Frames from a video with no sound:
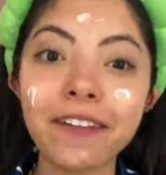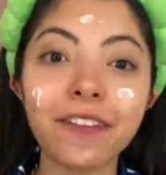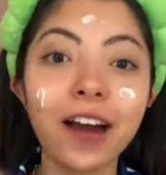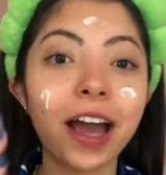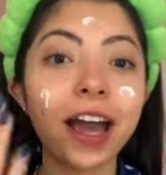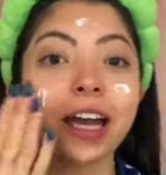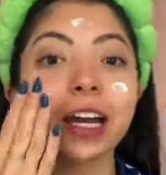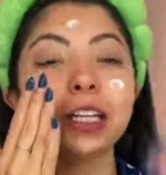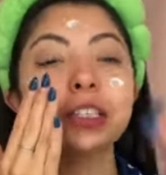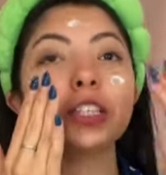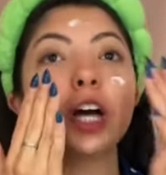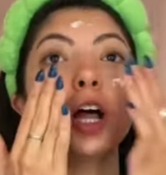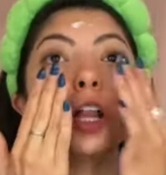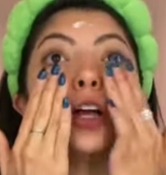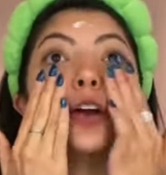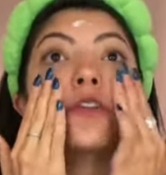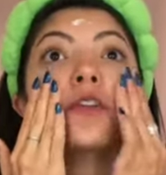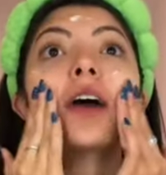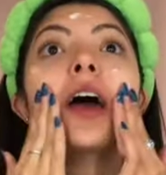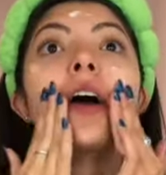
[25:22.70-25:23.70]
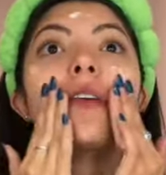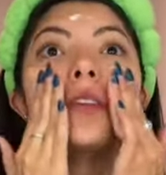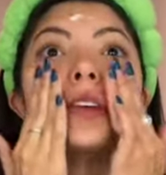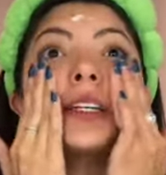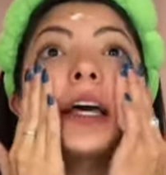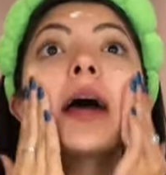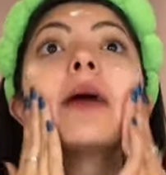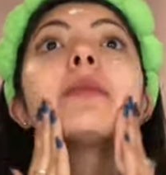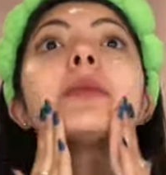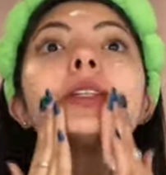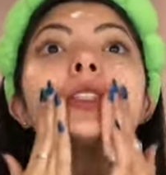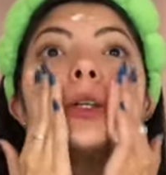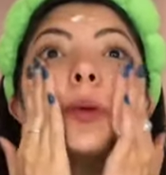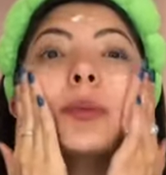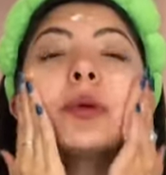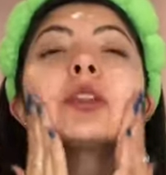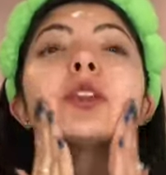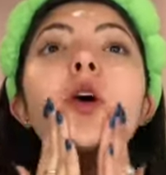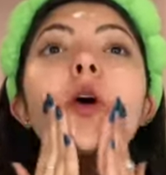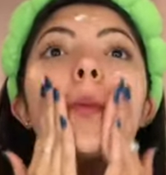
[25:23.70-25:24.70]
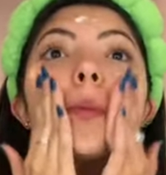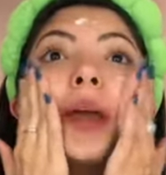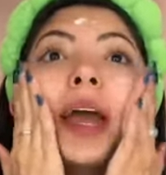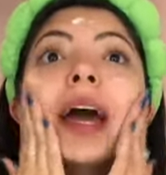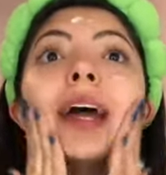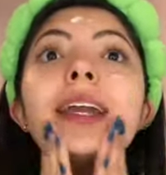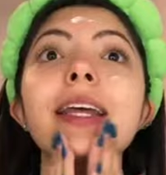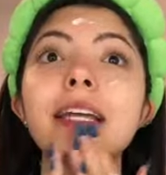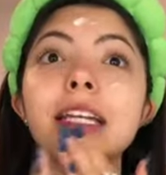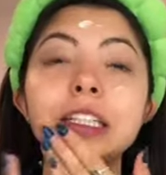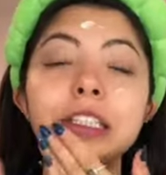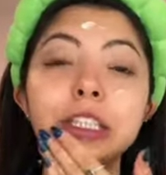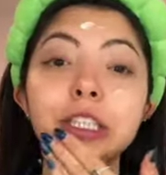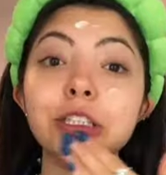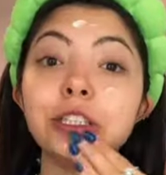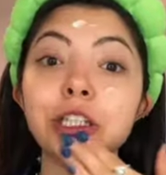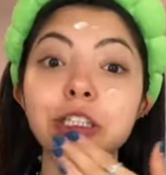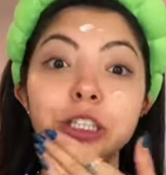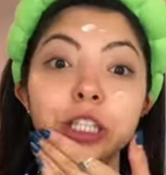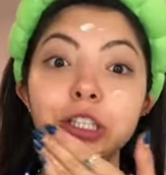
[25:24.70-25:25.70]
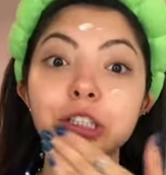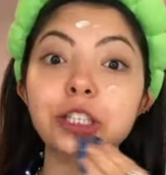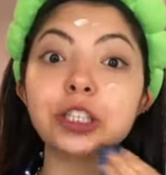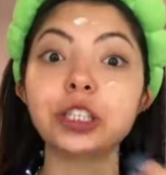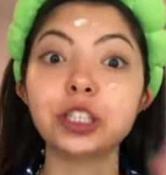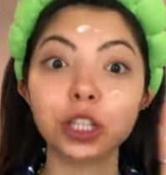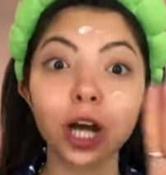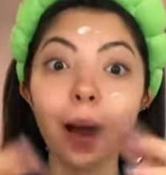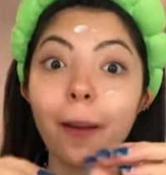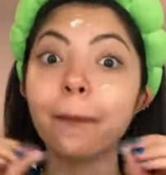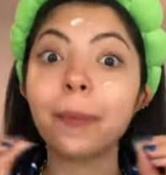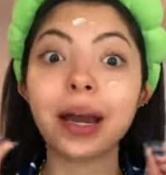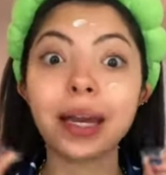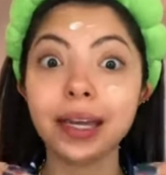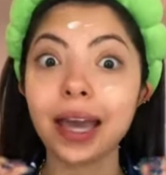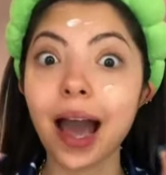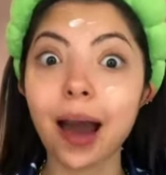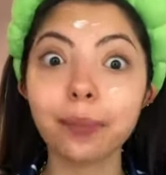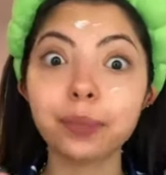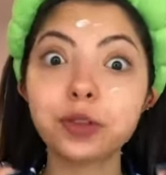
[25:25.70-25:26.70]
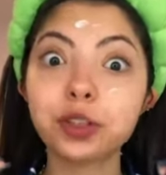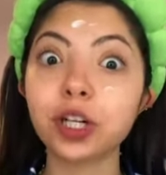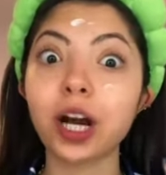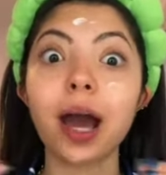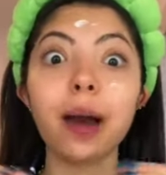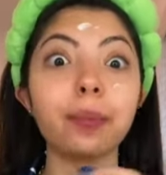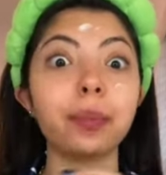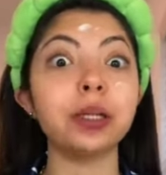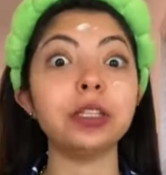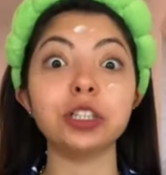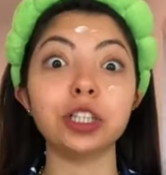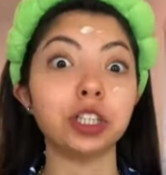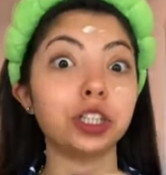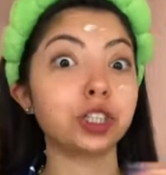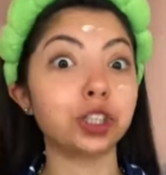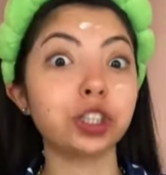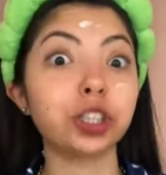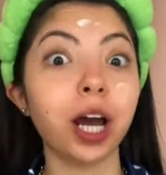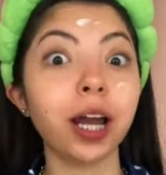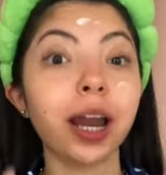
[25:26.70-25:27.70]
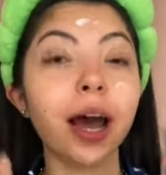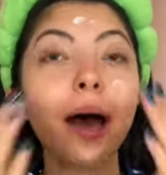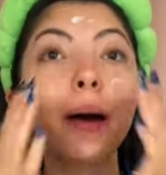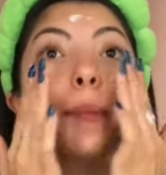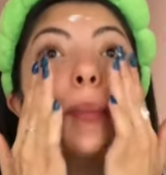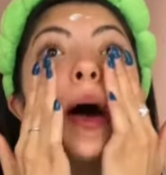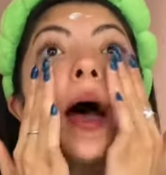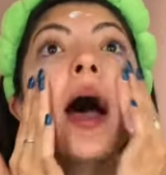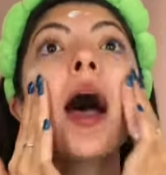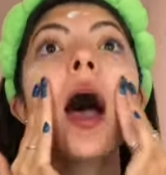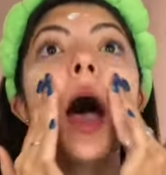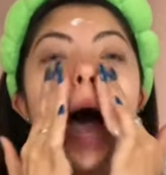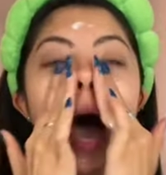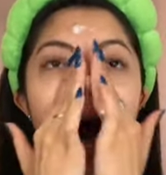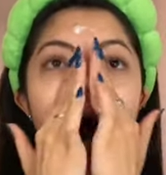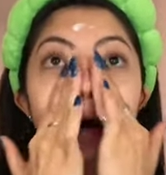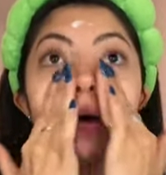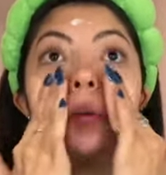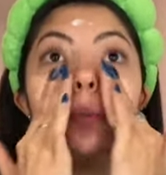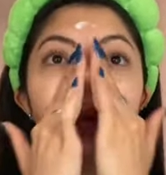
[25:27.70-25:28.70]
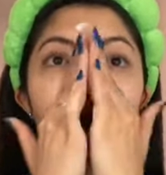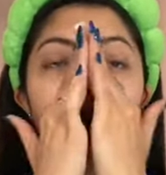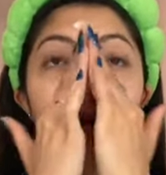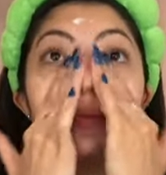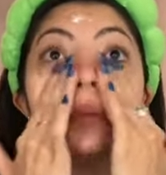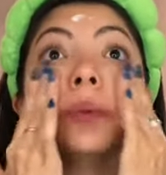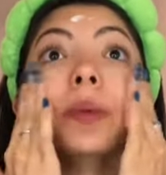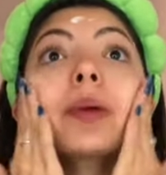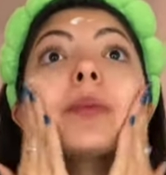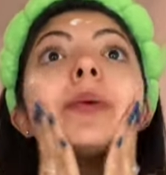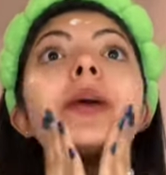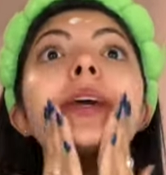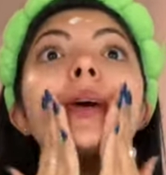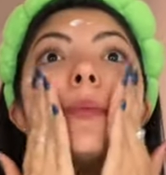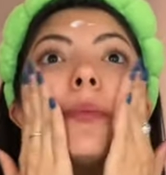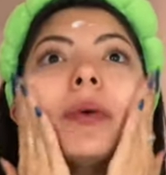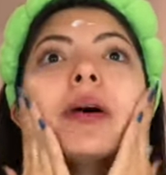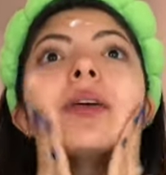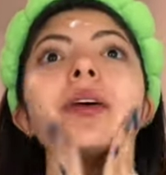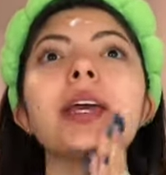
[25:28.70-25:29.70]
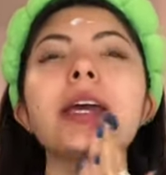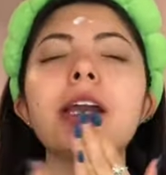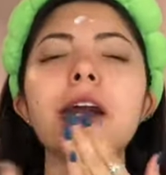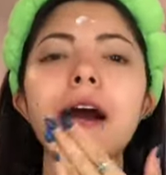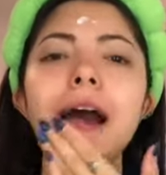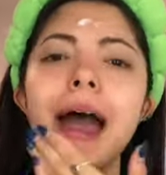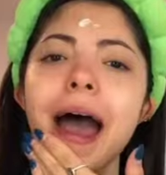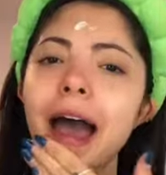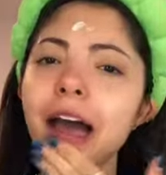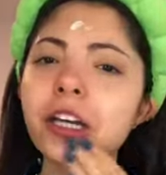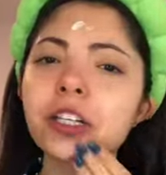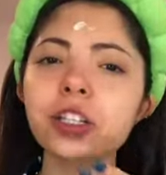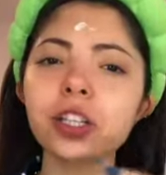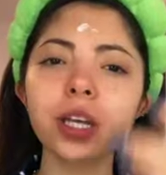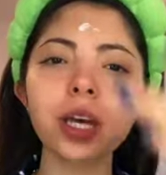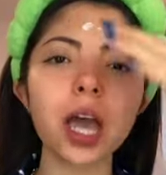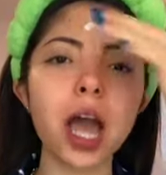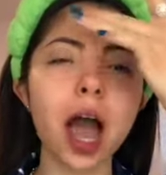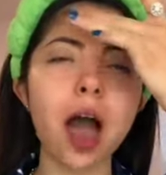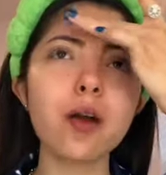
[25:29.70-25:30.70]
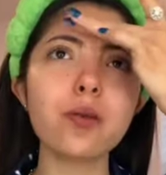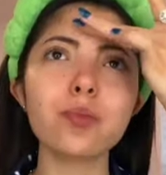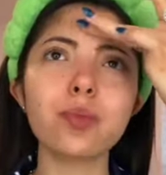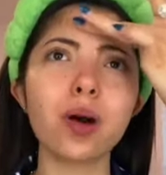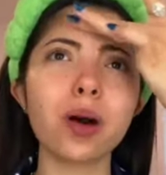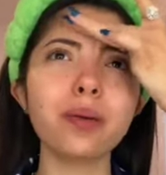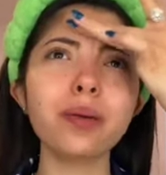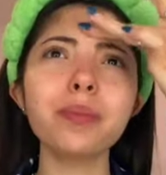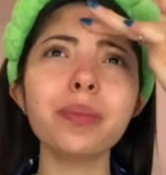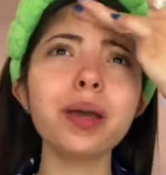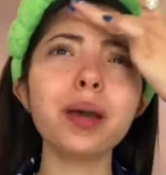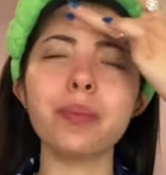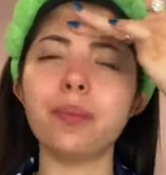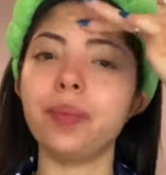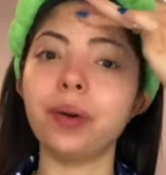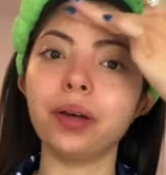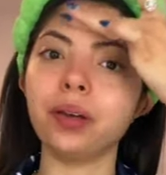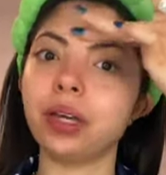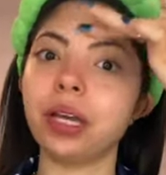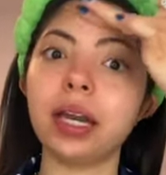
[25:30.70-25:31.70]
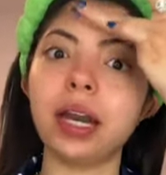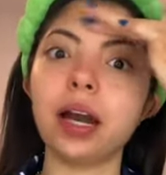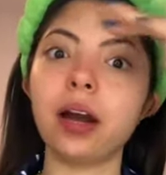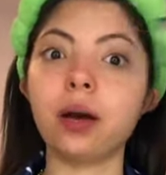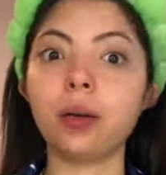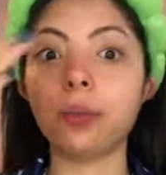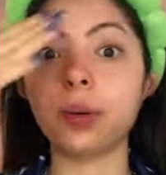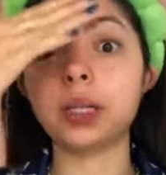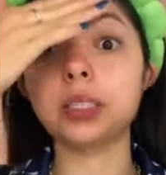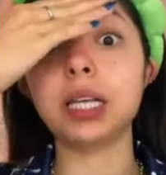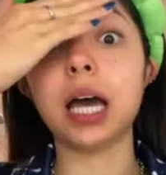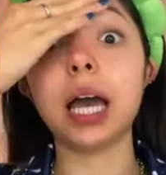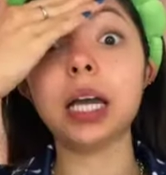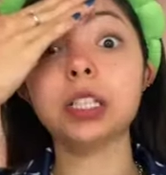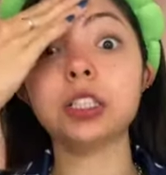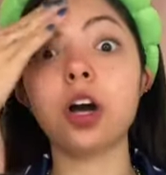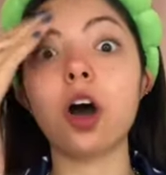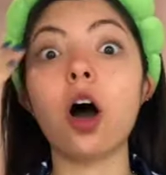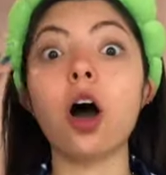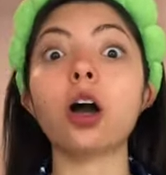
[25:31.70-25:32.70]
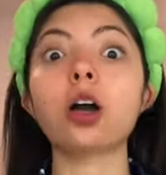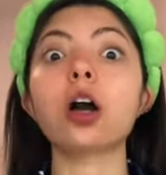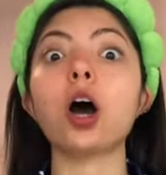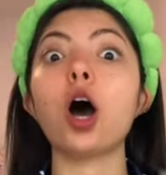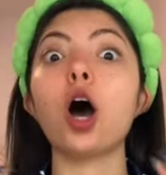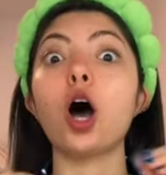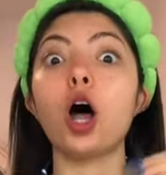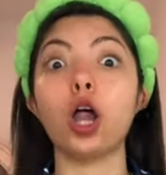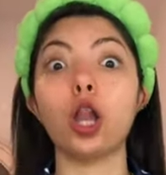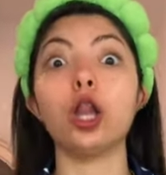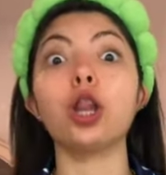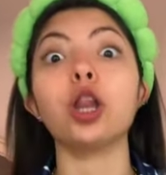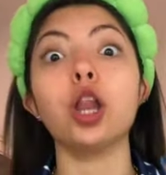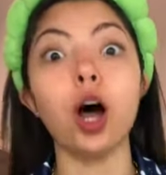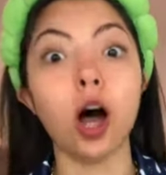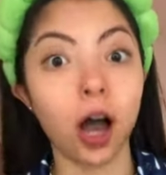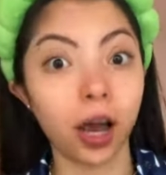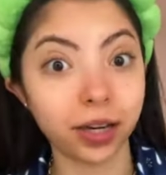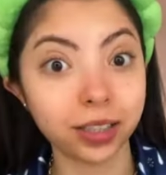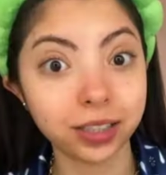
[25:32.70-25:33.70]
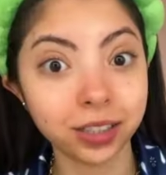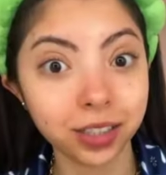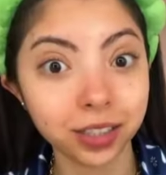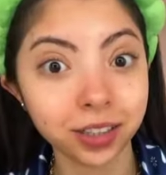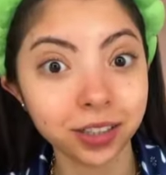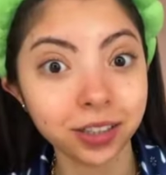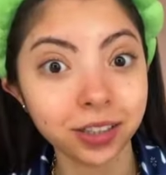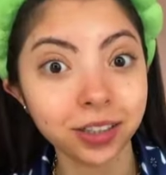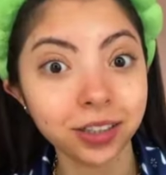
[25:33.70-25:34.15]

If I had a dollar for every time someone told me I needed to just shut my yap trap and just shut up, I would probably be a millionaire. Actually, I would probably be a billionaire because I talk a lot.